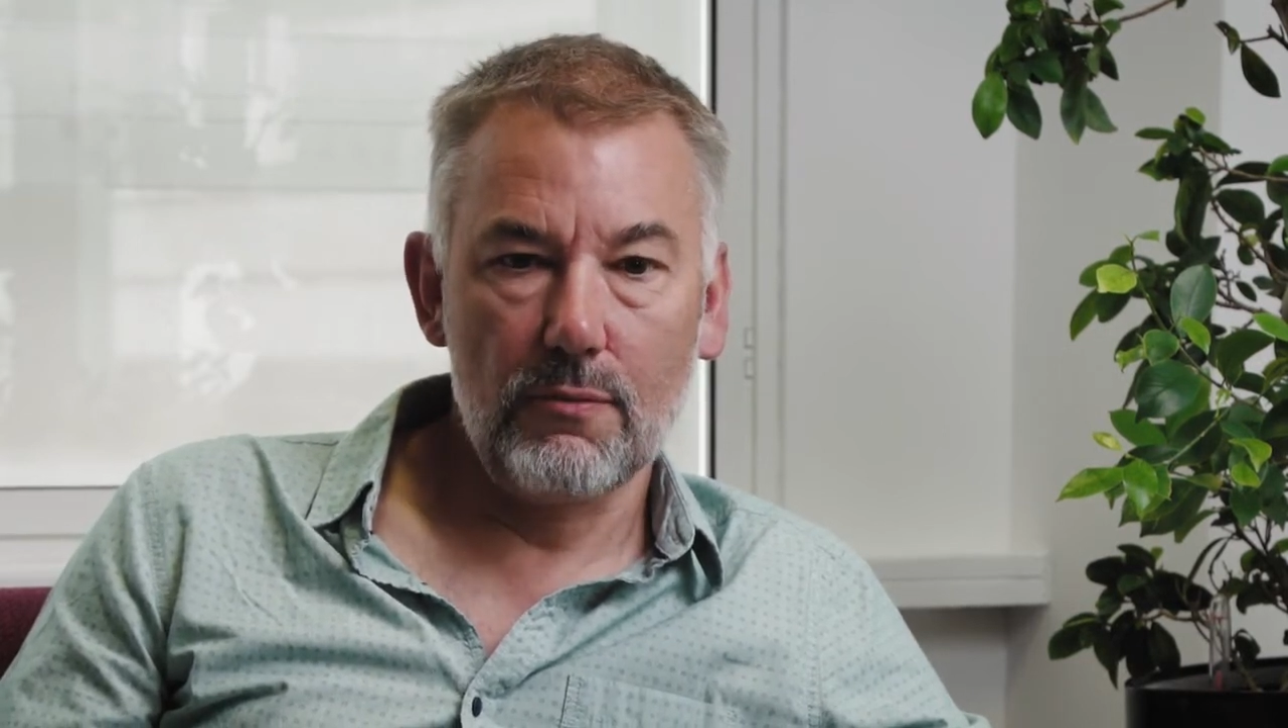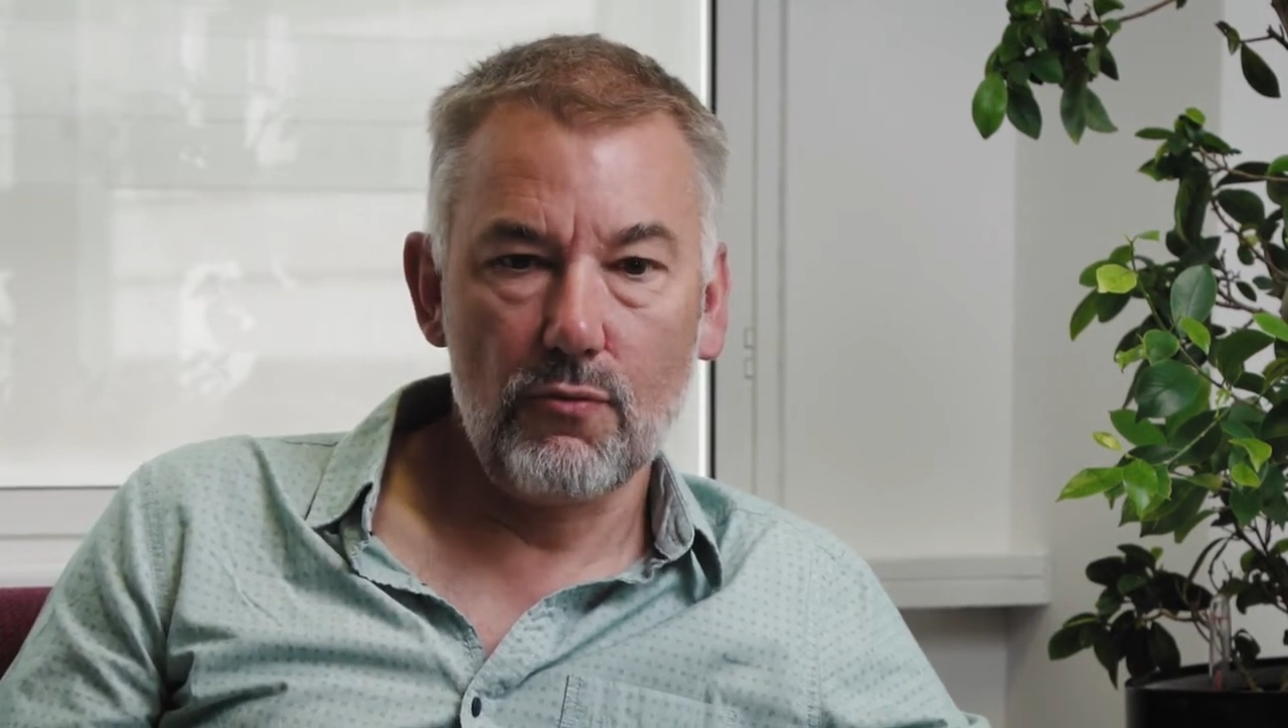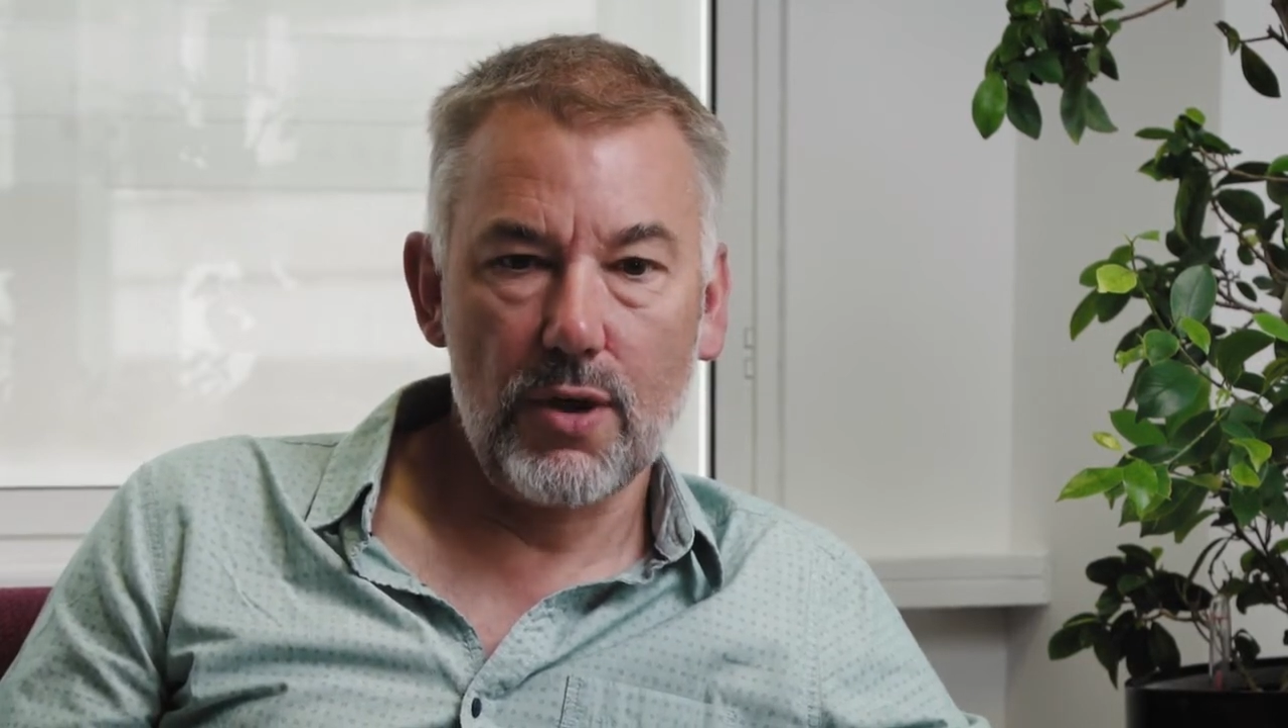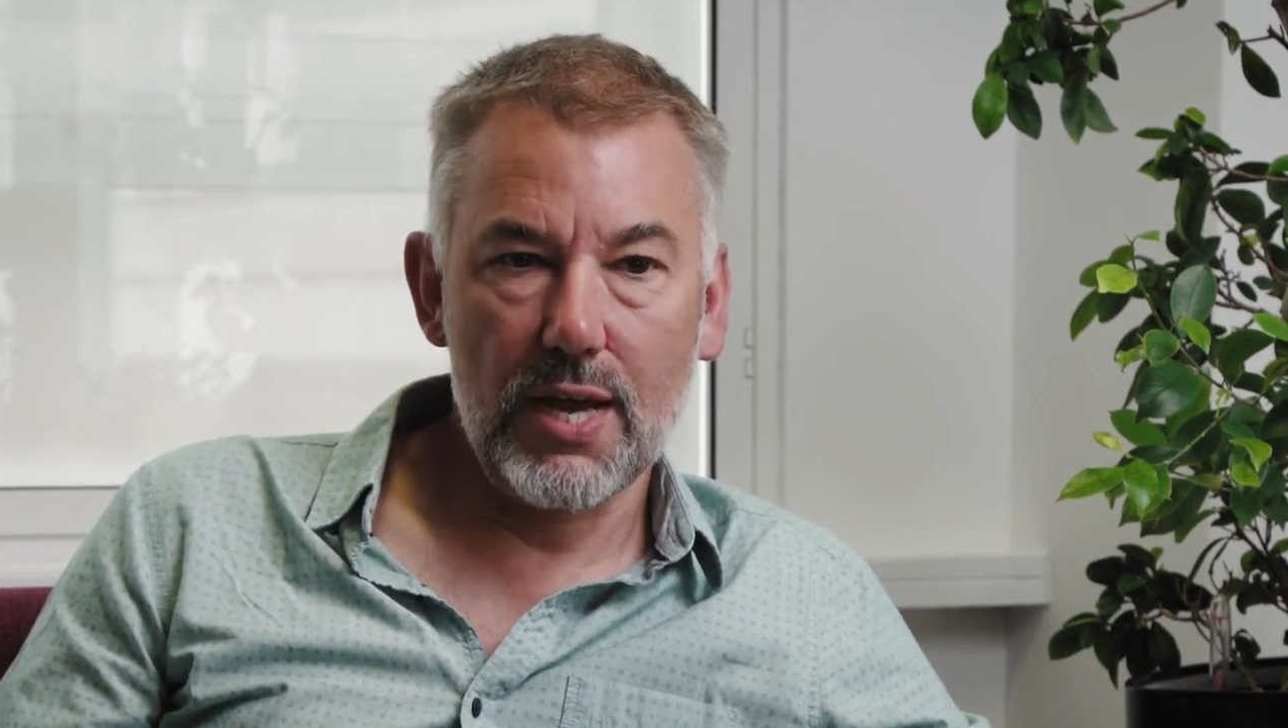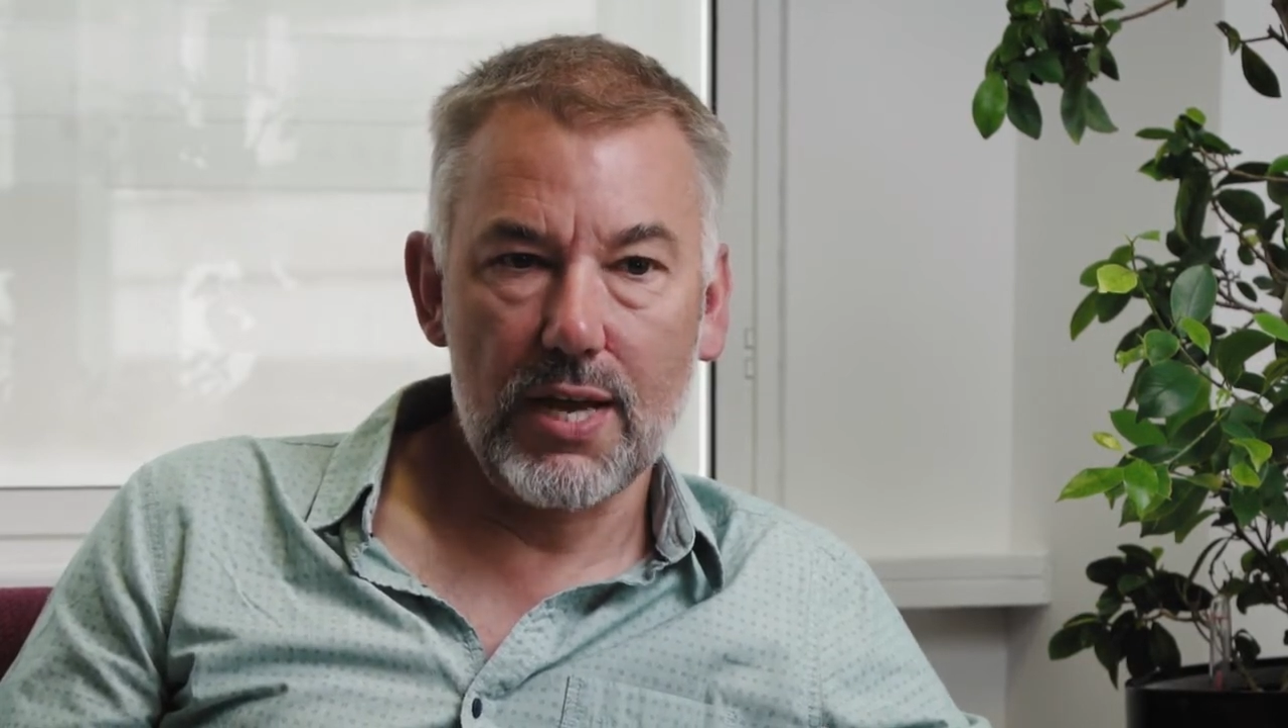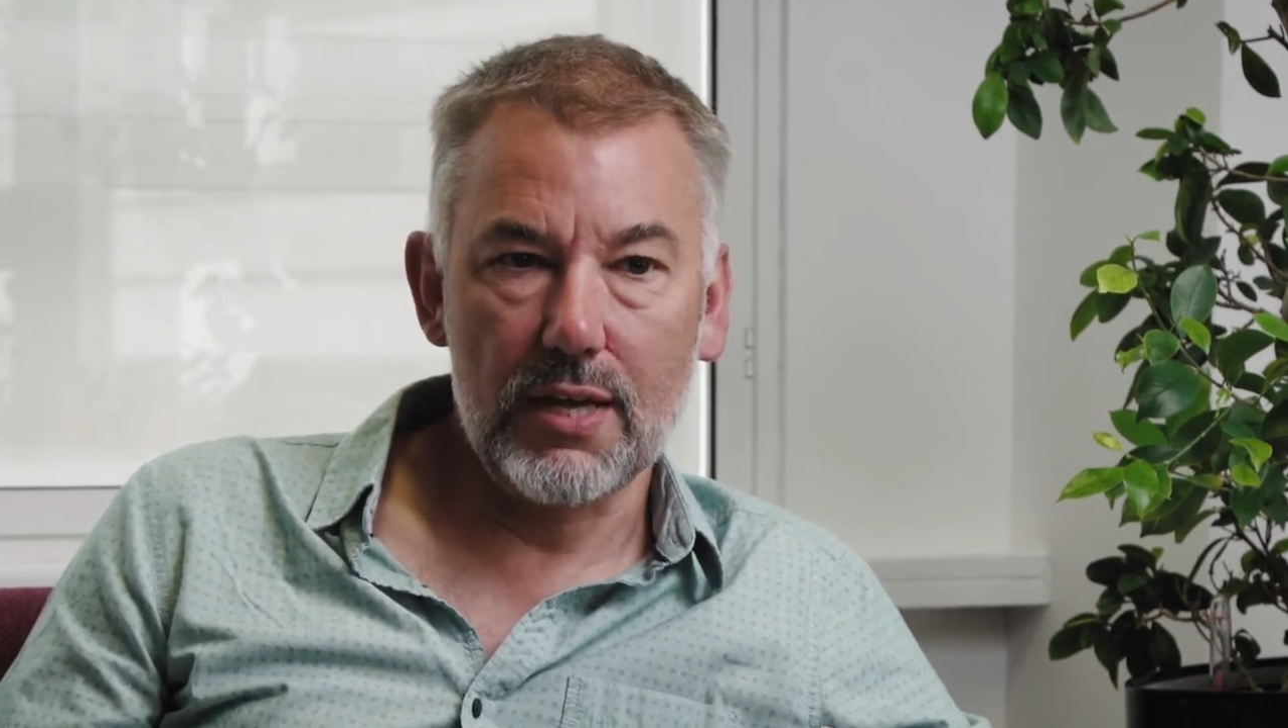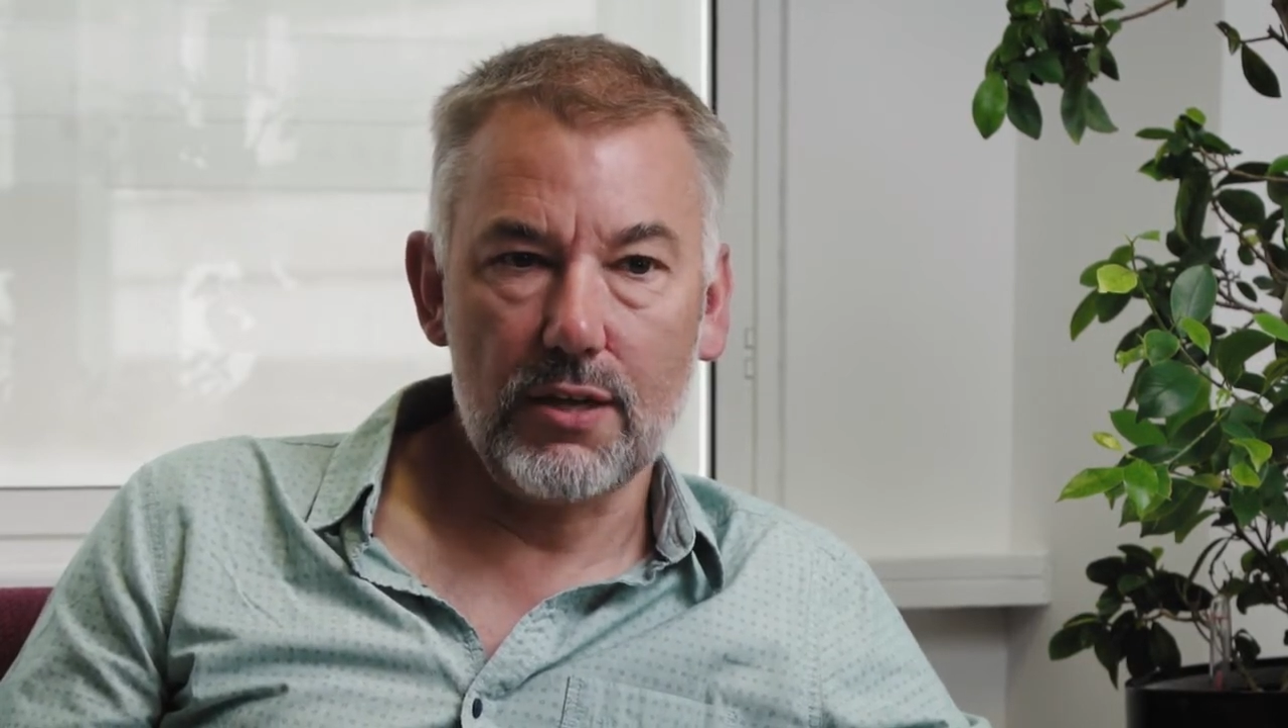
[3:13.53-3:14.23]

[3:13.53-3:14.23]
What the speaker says: really